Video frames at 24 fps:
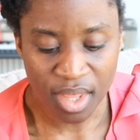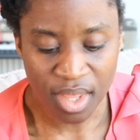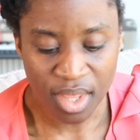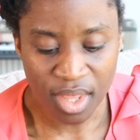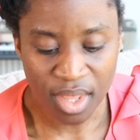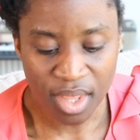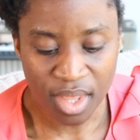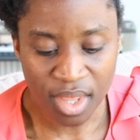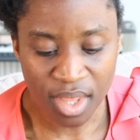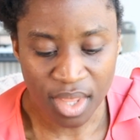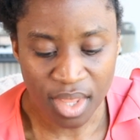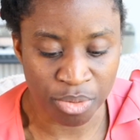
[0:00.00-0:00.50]

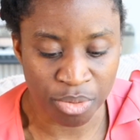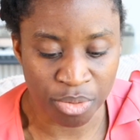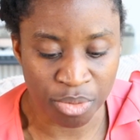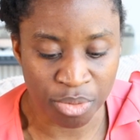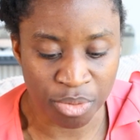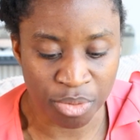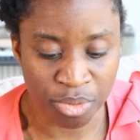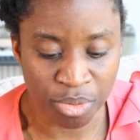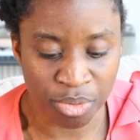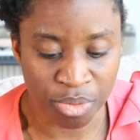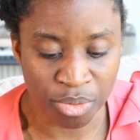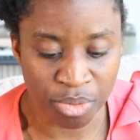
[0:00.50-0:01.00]
You can put
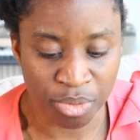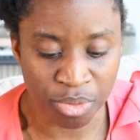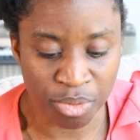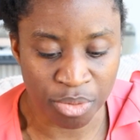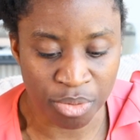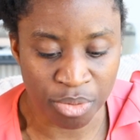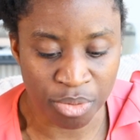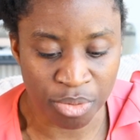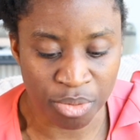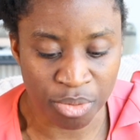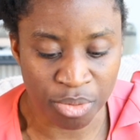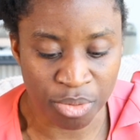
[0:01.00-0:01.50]
something
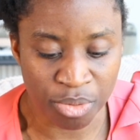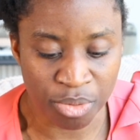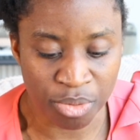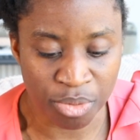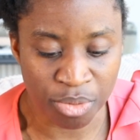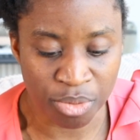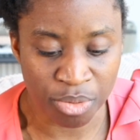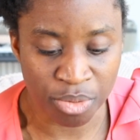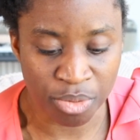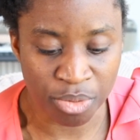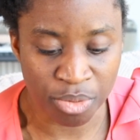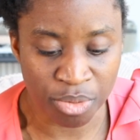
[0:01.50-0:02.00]
over it
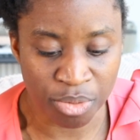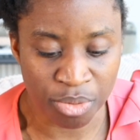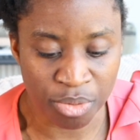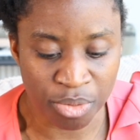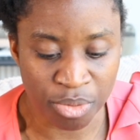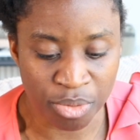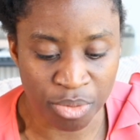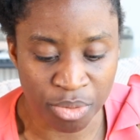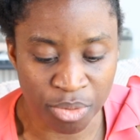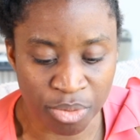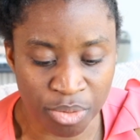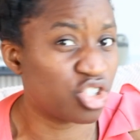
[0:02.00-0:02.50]
if you know that
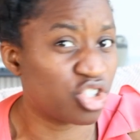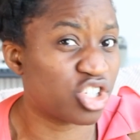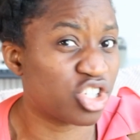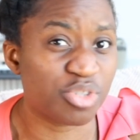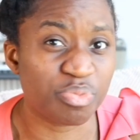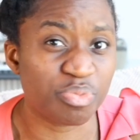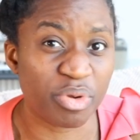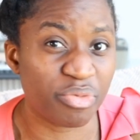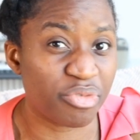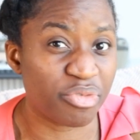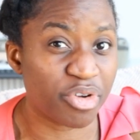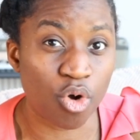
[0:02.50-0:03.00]
they should just
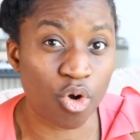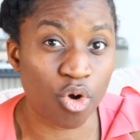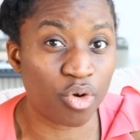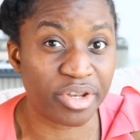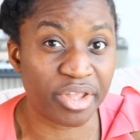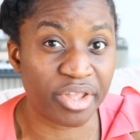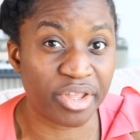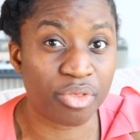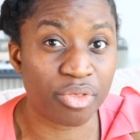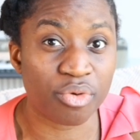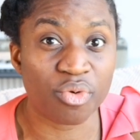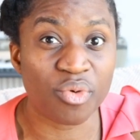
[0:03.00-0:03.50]
be
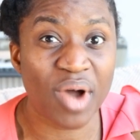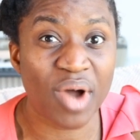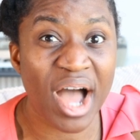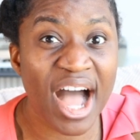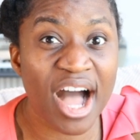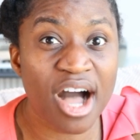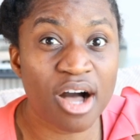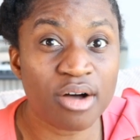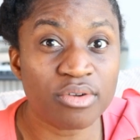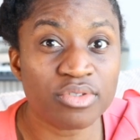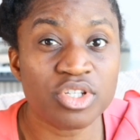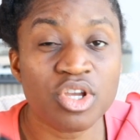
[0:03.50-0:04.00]
recording
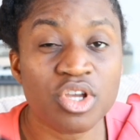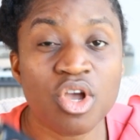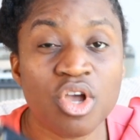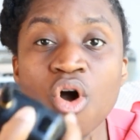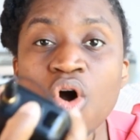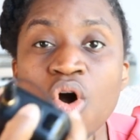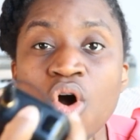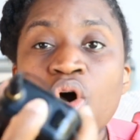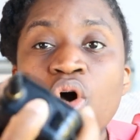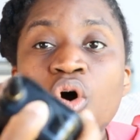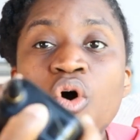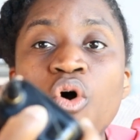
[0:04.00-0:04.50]
throughout,
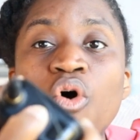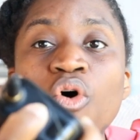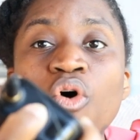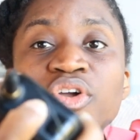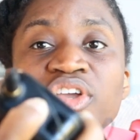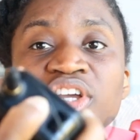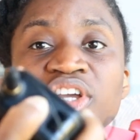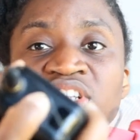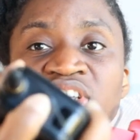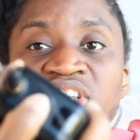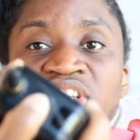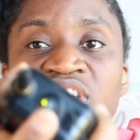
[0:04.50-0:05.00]
or
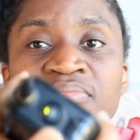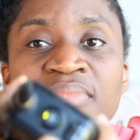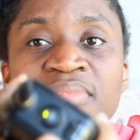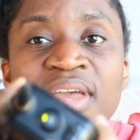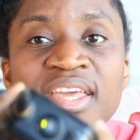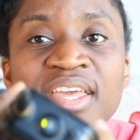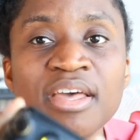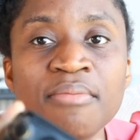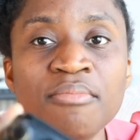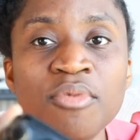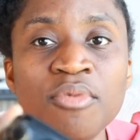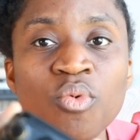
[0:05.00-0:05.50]
you can just
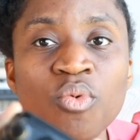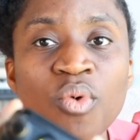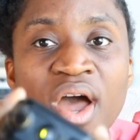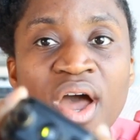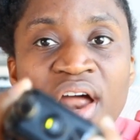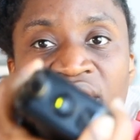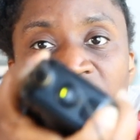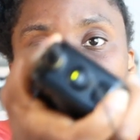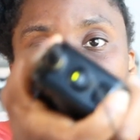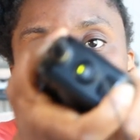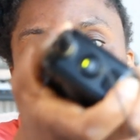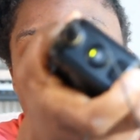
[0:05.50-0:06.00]
make them
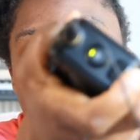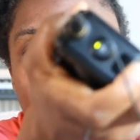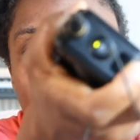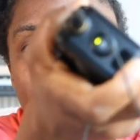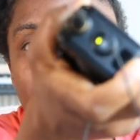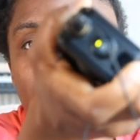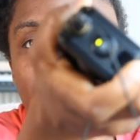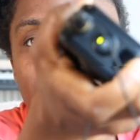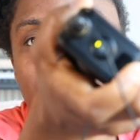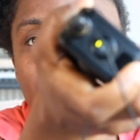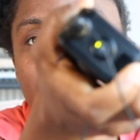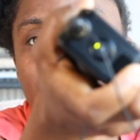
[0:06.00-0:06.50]
aware of that.
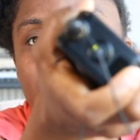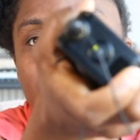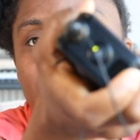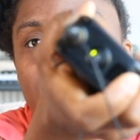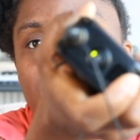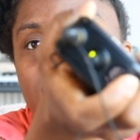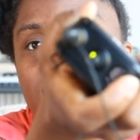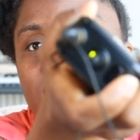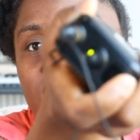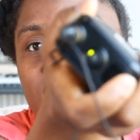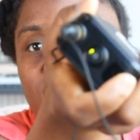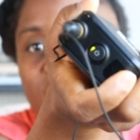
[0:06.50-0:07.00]

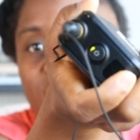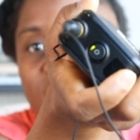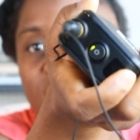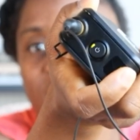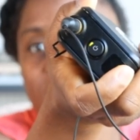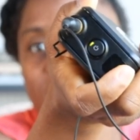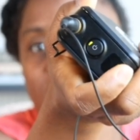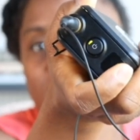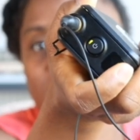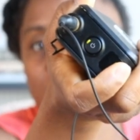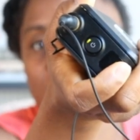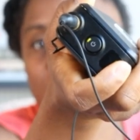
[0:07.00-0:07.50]

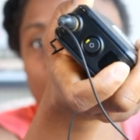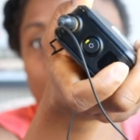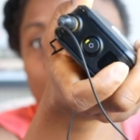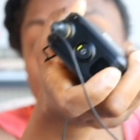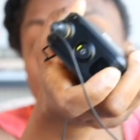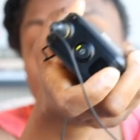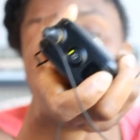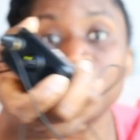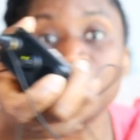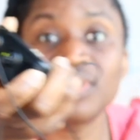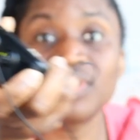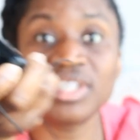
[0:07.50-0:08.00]
And you will
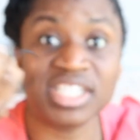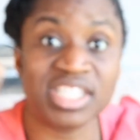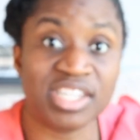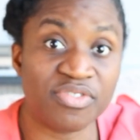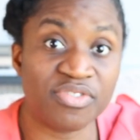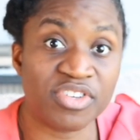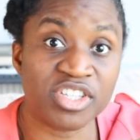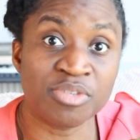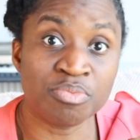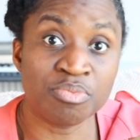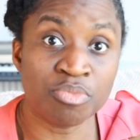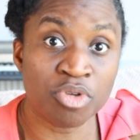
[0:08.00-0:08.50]
notice if
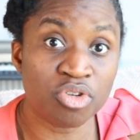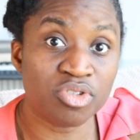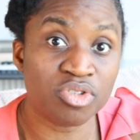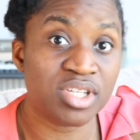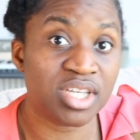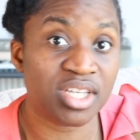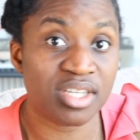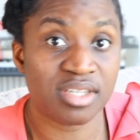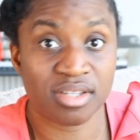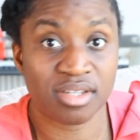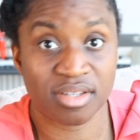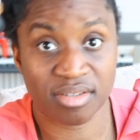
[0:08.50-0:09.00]
it's
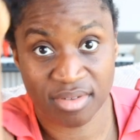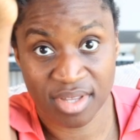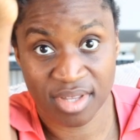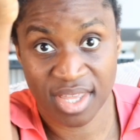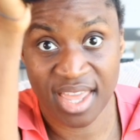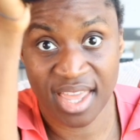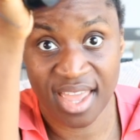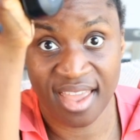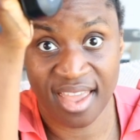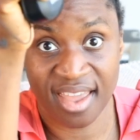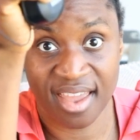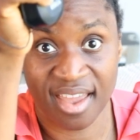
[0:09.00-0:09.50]
muted
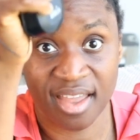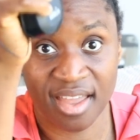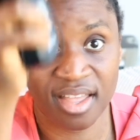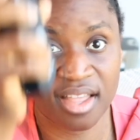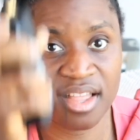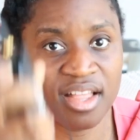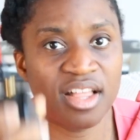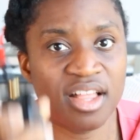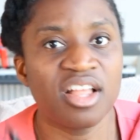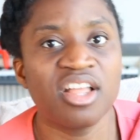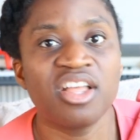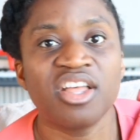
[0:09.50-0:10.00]
here,
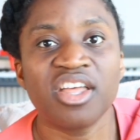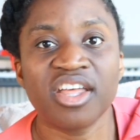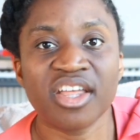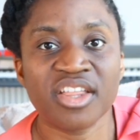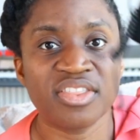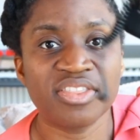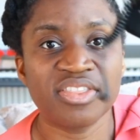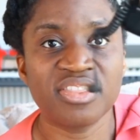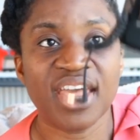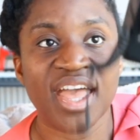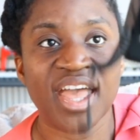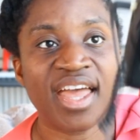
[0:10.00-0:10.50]

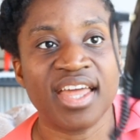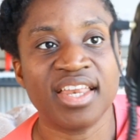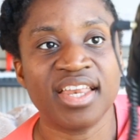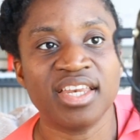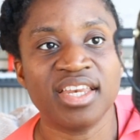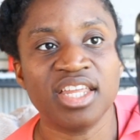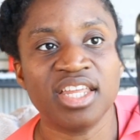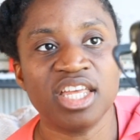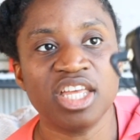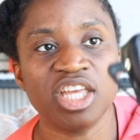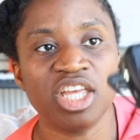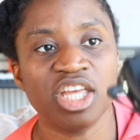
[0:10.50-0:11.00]
then
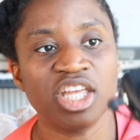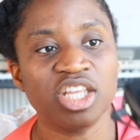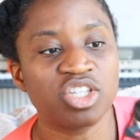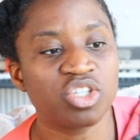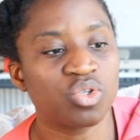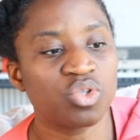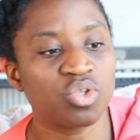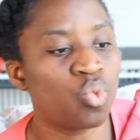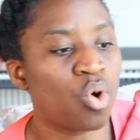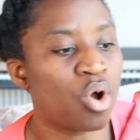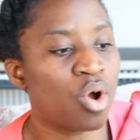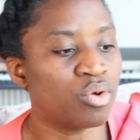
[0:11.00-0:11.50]

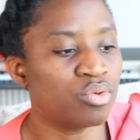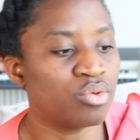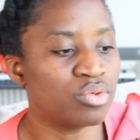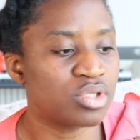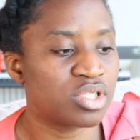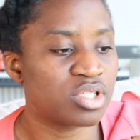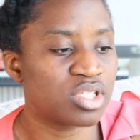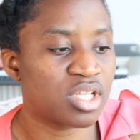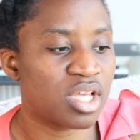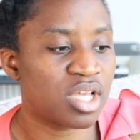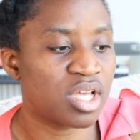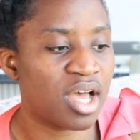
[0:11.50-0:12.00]
it
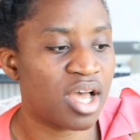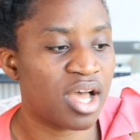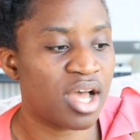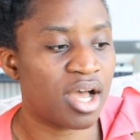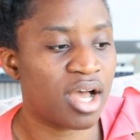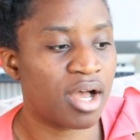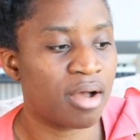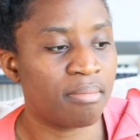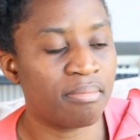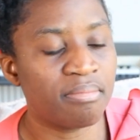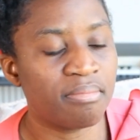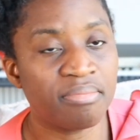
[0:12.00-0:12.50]
won't,
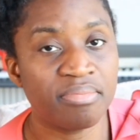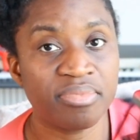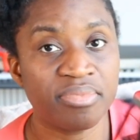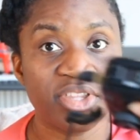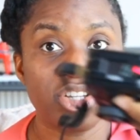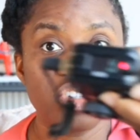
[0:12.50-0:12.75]
the